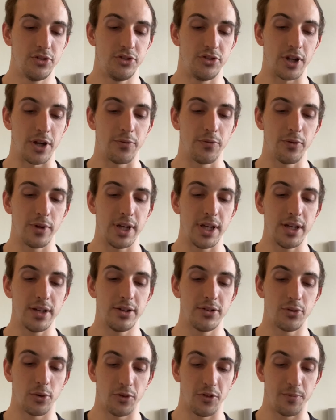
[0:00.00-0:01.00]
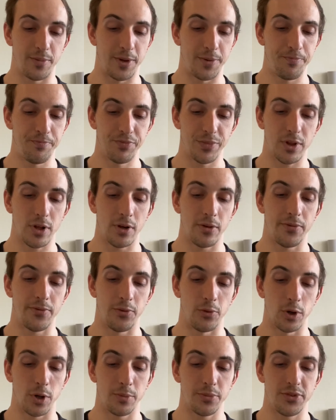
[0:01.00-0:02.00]
Jeffrey Dorfman of
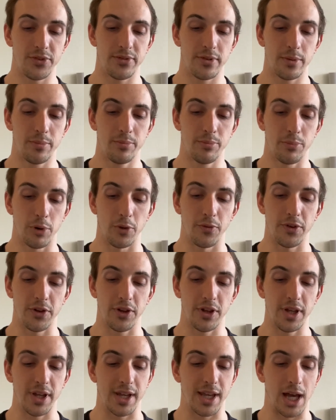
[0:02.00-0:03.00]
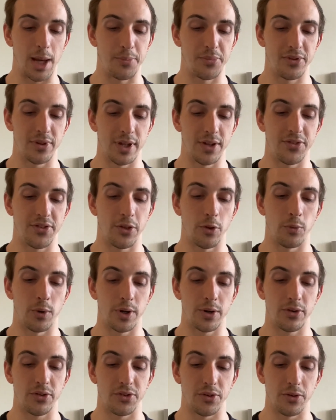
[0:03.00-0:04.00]
Forbes perfectly encapsulates the
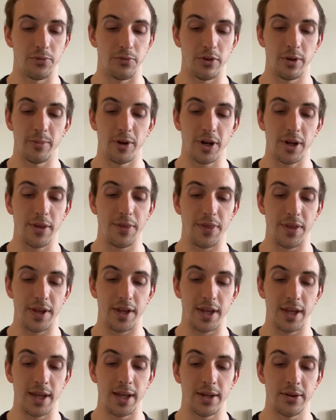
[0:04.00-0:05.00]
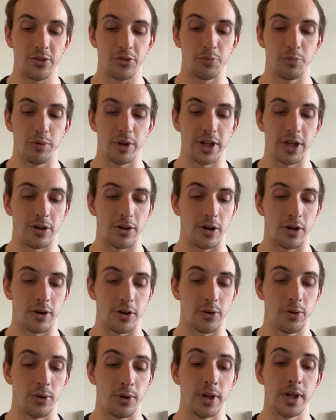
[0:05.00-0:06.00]
wonders of free market thinking in his brilliant
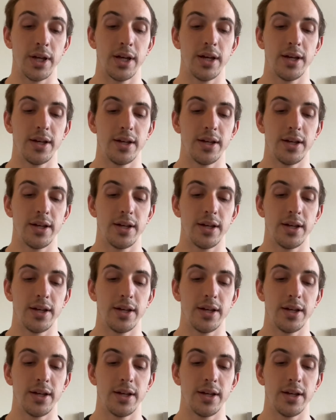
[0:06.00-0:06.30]
article,